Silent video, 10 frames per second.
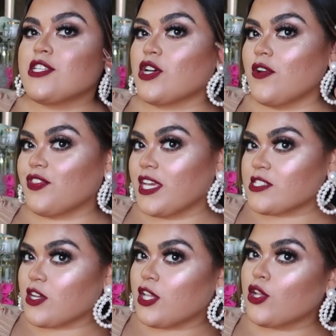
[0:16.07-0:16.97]
so if
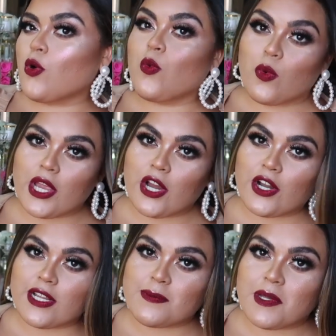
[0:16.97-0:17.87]
things look a little
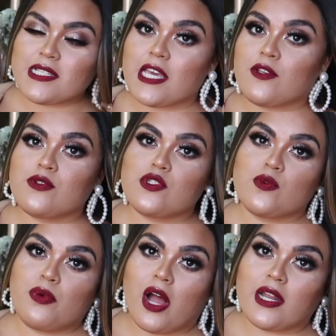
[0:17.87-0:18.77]
weird it's because i use
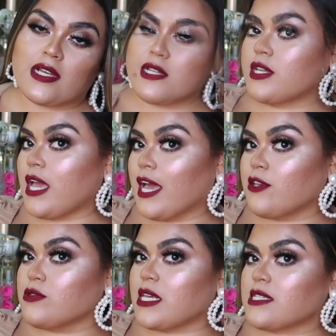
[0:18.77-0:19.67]
new products so yeah i
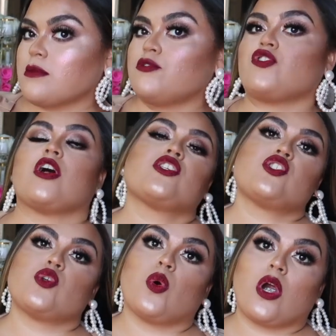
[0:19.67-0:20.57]
use like some
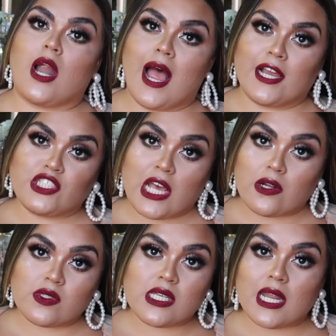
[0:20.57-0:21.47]
drugstore
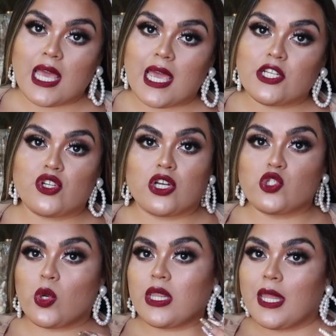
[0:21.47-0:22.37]
eyeshadow today
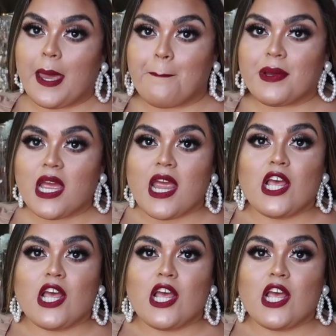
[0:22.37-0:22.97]
drugstore lip